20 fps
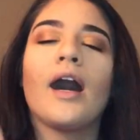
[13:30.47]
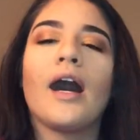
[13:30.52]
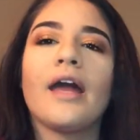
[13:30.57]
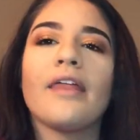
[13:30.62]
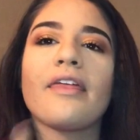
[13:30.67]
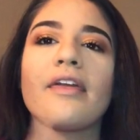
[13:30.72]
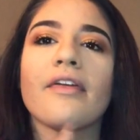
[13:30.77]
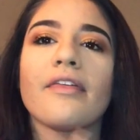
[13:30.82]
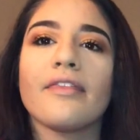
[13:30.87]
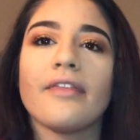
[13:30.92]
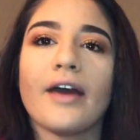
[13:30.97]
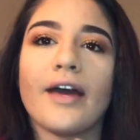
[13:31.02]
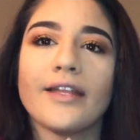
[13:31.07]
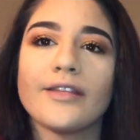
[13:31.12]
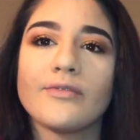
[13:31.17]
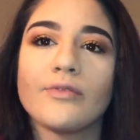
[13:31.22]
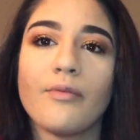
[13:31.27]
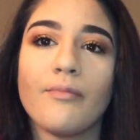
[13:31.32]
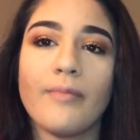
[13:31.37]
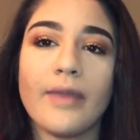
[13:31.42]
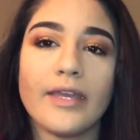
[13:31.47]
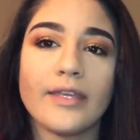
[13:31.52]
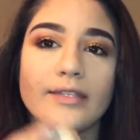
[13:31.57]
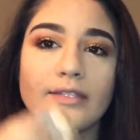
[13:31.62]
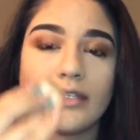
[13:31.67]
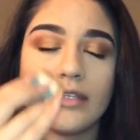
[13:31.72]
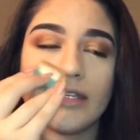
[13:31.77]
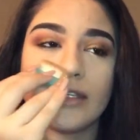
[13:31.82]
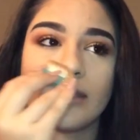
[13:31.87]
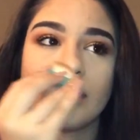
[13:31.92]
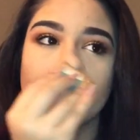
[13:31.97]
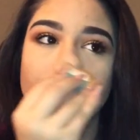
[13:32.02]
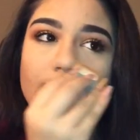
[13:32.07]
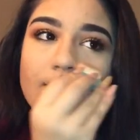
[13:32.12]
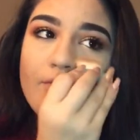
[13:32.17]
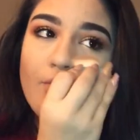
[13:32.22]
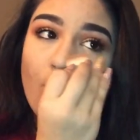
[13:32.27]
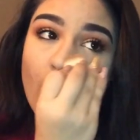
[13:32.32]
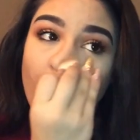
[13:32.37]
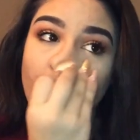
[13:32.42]
I think that's what makes this
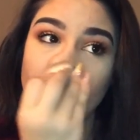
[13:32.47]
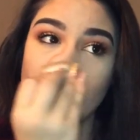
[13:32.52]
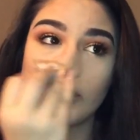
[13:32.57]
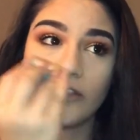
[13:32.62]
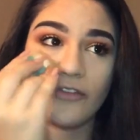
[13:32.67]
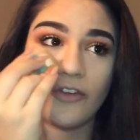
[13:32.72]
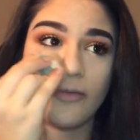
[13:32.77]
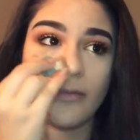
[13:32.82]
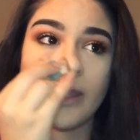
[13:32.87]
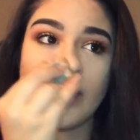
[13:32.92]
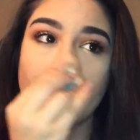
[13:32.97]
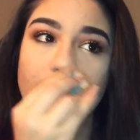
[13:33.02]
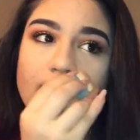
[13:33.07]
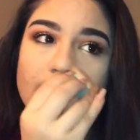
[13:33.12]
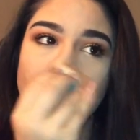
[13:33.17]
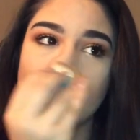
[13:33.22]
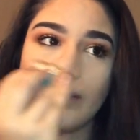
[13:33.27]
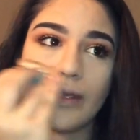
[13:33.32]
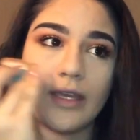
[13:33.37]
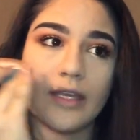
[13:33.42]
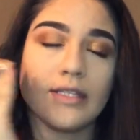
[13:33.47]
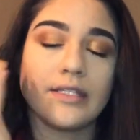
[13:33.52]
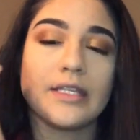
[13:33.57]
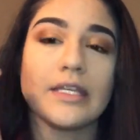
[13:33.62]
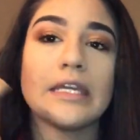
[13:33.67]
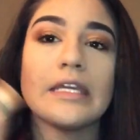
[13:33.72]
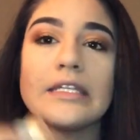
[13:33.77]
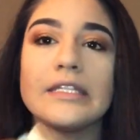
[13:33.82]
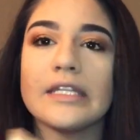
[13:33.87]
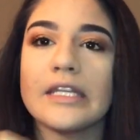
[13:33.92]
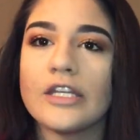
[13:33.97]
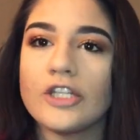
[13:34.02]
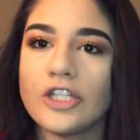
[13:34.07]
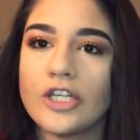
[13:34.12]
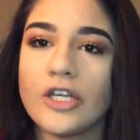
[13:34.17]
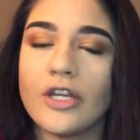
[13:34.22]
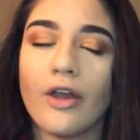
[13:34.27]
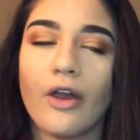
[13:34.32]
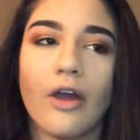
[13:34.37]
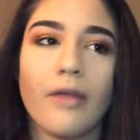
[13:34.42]
worse for me, is because he did
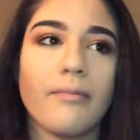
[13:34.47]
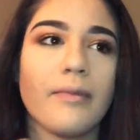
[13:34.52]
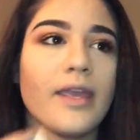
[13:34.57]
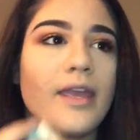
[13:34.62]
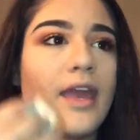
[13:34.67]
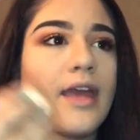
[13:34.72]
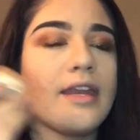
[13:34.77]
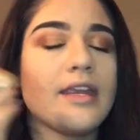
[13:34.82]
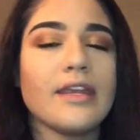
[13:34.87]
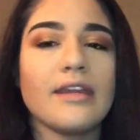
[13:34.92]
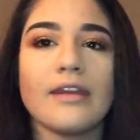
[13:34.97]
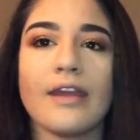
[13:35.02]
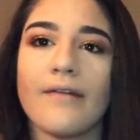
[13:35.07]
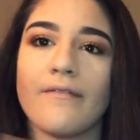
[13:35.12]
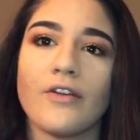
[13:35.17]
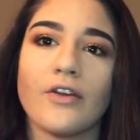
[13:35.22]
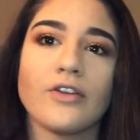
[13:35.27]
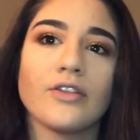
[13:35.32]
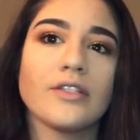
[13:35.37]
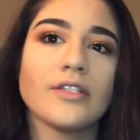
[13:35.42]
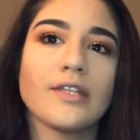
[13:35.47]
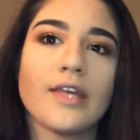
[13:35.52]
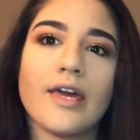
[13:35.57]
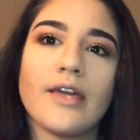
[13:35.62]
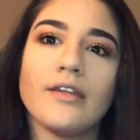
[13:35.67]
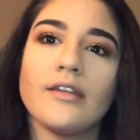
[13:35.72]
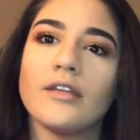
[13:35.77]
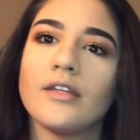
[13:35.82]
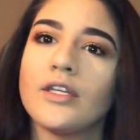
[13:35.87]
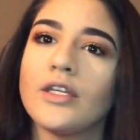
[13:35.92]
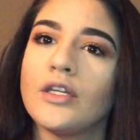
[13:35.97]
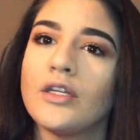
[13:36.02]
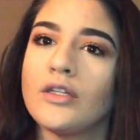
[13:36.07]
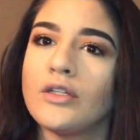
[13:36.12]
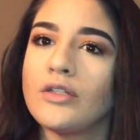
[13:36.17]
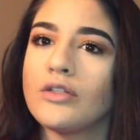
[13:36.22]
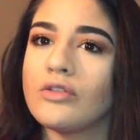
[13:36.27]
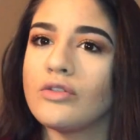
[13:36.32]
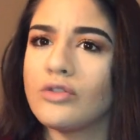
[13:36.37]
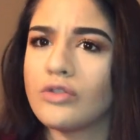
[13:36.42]
cheat on me and he never said
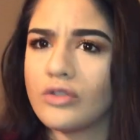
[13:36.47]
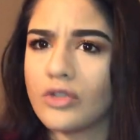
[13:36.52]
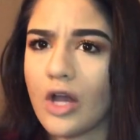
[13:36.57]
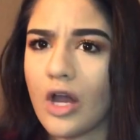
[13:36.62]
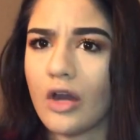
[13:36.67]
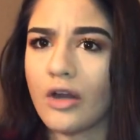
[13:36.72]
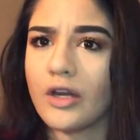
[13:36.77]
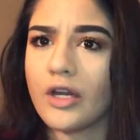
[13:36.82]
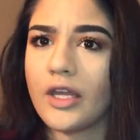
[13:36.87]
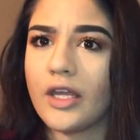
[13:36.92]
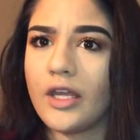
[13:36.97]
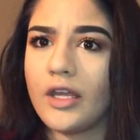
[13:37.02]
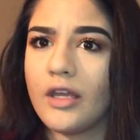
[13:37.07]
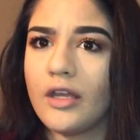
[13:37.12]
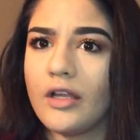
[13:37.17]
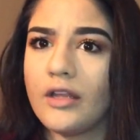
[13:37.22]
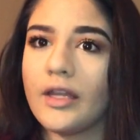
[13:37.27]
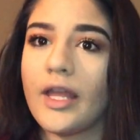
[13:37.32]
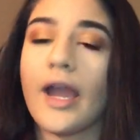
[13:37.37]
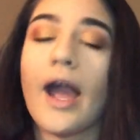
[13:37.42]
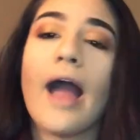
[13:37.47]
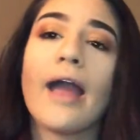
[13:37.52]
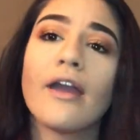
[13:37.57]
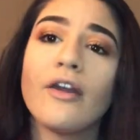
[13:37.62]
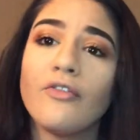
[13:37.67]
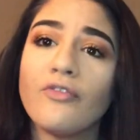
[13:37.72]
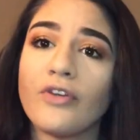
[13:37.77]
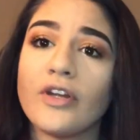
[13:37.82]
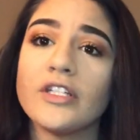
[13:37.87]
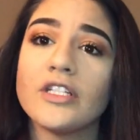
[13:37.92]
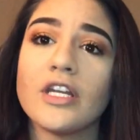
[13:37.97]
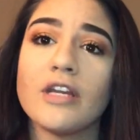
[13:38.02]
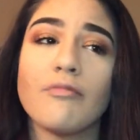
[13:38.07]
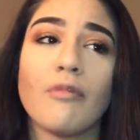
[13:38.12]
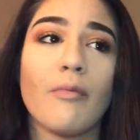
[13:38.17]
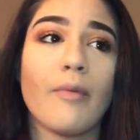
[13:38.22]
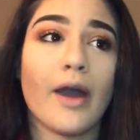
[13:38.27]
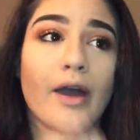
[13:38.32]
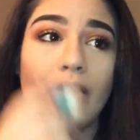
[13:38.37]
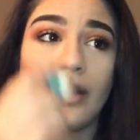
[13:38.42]
sorry. Like, I confronted
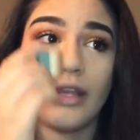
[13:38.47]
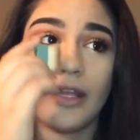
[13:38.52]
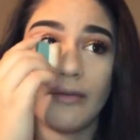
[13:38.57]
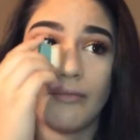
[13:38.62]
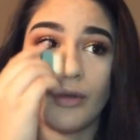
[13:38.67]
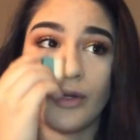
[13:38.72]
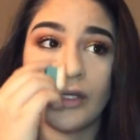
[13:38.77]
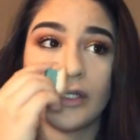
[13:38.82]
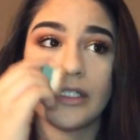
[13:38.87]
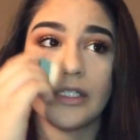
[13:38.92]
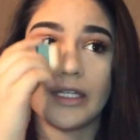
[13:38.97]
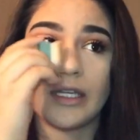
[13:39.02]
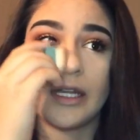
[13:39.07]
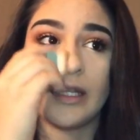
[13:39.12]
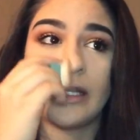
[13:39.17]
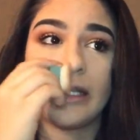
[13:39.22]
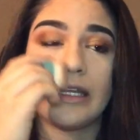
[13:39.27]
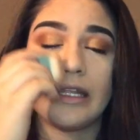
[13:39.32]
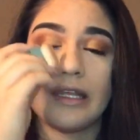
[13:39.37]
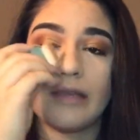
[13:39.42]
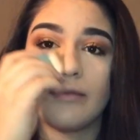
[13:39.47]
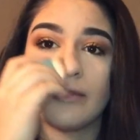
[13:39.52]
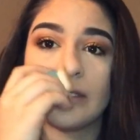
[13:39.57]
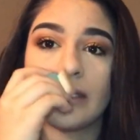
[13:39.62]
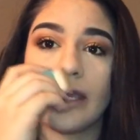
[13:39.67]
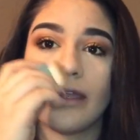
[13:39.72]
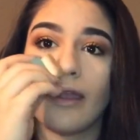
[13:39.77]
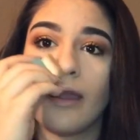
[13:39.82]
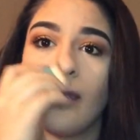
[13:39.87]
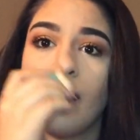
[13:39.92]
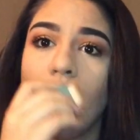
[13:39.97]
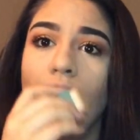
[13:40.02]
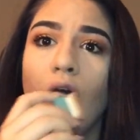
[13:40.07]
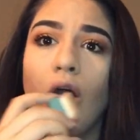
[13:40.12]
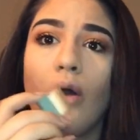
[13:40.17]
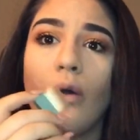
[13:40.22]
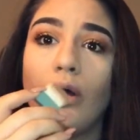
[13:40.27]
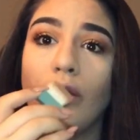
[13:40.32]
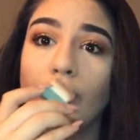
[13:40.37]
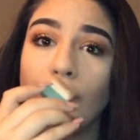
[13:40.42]
him about it in person and then he was like,
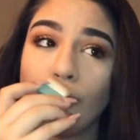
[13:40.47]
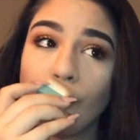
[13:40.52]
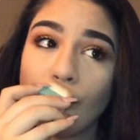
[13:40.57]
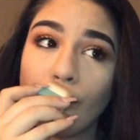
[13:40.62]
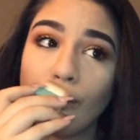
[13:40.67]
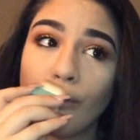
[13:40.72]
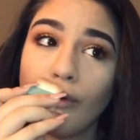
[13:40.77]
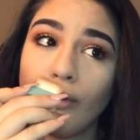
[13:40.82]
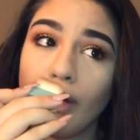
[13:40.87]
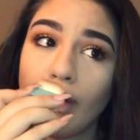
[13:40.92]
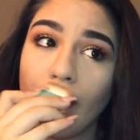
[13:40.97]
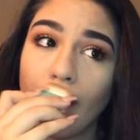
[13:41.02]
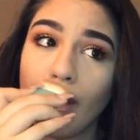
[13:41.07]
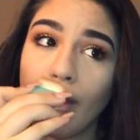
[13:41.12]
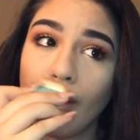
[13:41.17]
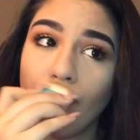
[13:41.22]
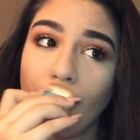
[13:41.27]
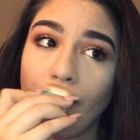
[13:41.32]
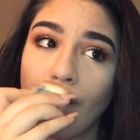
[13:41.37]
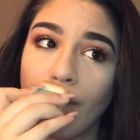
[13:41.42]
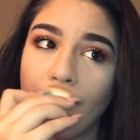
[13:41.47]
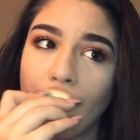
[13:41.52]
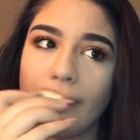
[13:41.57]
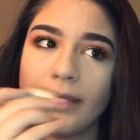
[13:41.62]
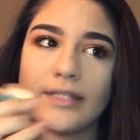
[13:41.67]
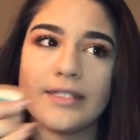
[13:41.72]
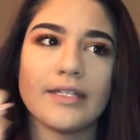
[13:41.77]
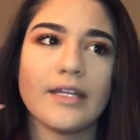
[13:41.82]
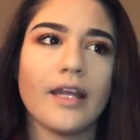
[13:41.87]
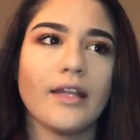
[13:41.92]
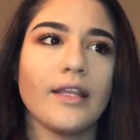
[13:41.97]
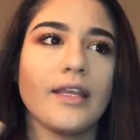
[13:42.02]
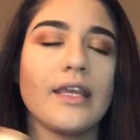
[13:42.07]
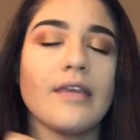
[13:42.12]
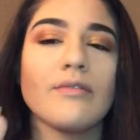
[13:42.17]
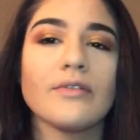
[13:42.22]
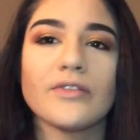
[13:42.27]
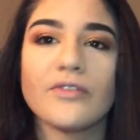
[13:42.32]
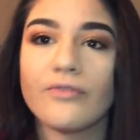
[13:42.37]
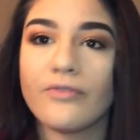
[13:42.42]
oh, I'll never do it again. But it's not like
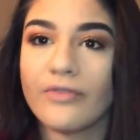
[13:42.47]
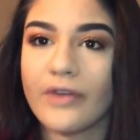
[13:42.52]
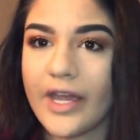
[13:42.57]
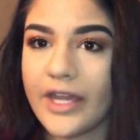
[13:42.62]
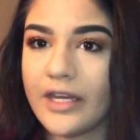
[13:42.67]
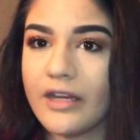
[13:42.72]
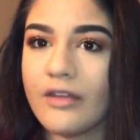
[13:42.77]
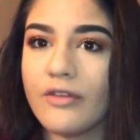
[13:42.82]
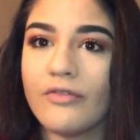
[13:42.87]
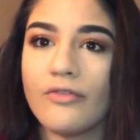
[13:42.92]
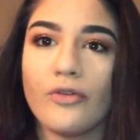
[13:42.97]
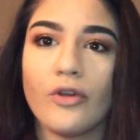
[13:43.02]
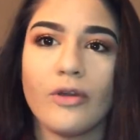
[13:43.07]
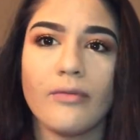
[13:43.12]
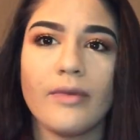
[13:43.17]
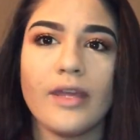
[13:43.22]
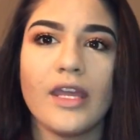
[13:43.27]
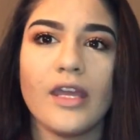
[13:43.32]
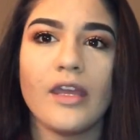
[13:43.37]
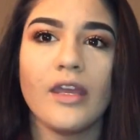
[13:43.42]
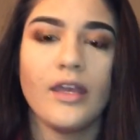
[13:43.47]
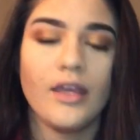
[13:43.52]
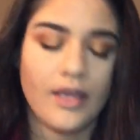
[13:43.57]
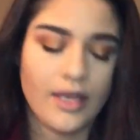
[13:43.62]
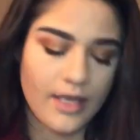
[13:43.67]
he was fighting for me.